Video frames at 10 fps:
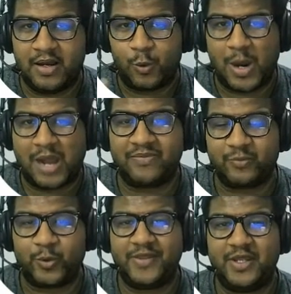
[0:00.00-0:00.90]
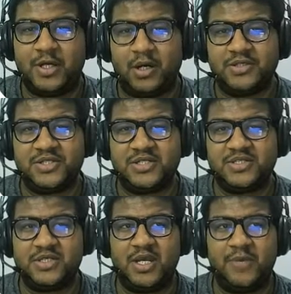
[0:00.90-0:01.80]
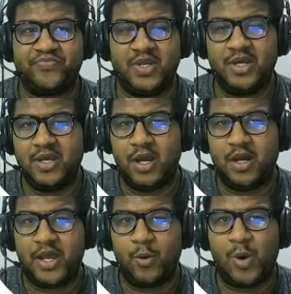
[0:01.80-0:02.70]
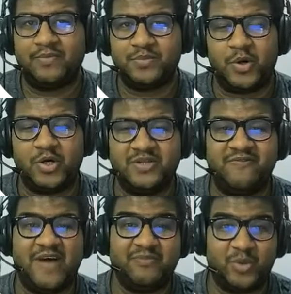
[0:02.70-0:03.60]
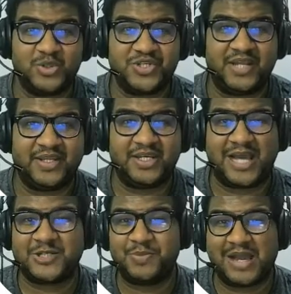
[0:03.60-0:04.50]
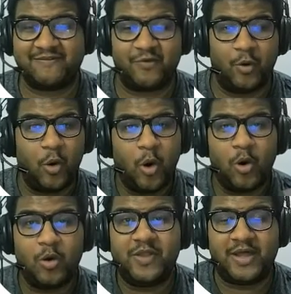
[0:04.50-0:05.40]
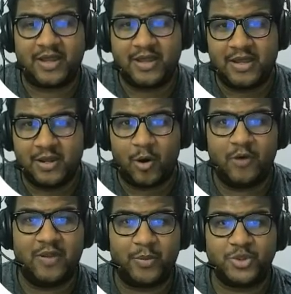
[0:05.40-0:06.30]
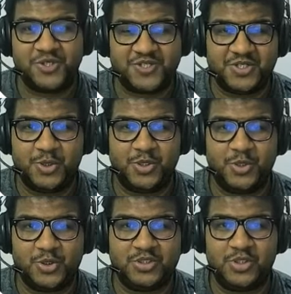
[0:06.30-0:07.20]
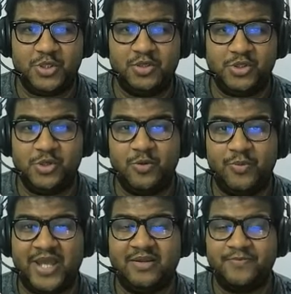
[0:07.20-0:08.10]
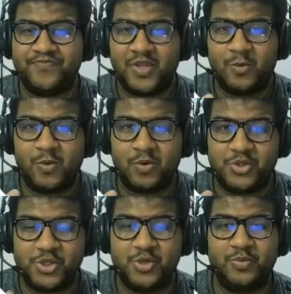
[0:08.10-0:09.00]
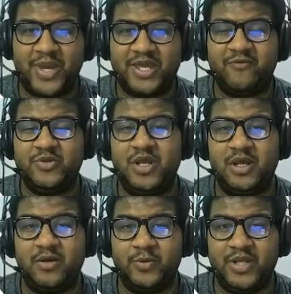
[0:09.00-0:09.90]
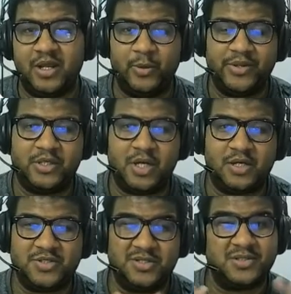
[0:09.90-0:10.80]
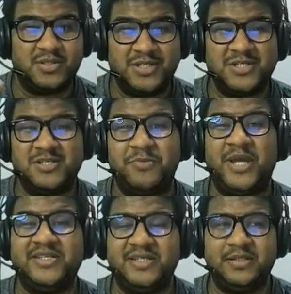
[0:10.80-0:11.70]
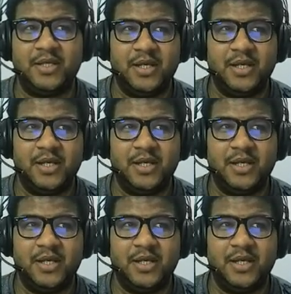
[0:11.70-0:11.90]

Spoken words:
Ramp credit cards is the 1.5% in cashback for all the purchases you make with the credit cards. This is amazing.